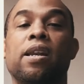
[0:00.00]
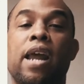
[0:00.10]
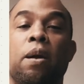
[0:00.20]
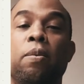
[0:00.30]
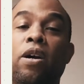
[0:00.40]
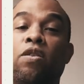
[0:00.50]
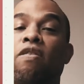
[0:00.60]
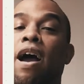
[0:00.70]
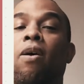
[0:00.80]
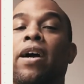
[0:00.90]
Network
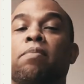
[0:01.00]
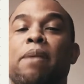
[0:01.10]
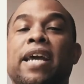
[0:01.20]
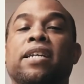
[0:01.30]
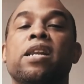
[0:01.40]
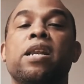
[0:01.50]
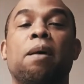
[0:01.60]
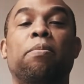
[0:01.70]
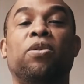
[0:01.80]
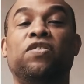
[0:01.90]
Rail had made a
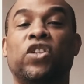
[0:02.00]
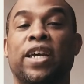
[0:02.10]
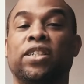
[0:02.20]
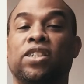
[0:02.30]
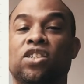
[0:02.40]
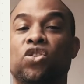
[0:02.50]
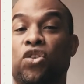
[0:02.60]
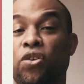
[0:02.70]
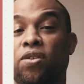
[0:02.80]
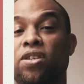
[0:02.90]
number of changes
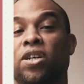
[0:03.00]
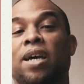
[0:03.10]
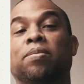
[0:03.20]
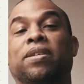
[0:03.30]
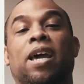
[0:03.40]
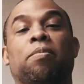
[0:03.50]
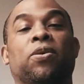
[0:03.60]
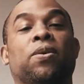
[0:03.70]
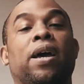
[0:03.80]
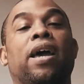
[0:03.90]
to the
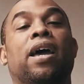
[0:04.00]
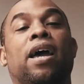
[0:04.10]
timetable.